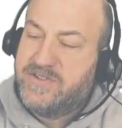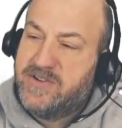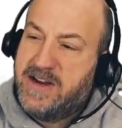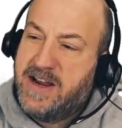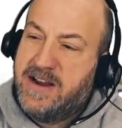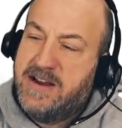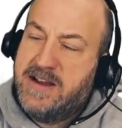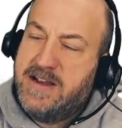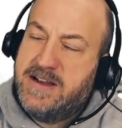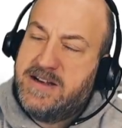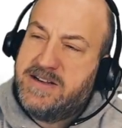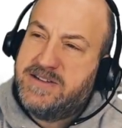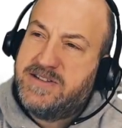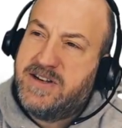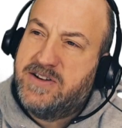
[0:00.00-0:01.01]
Okay,
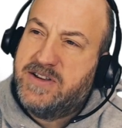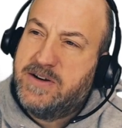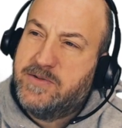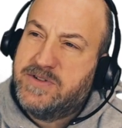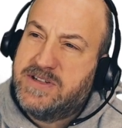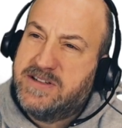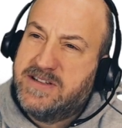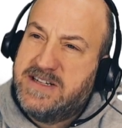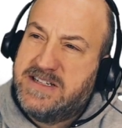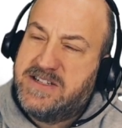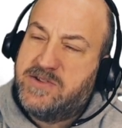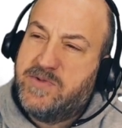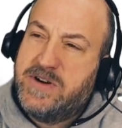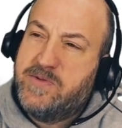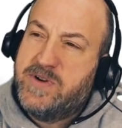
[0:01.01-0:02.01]
so there was at least
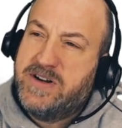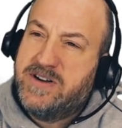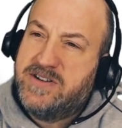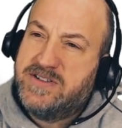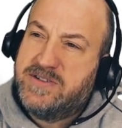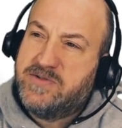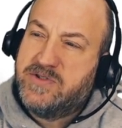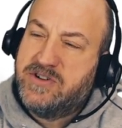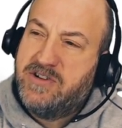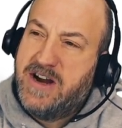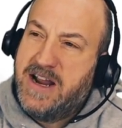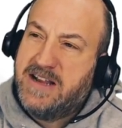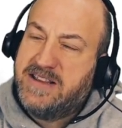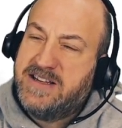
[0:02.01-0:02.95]
3 windows that were cracked.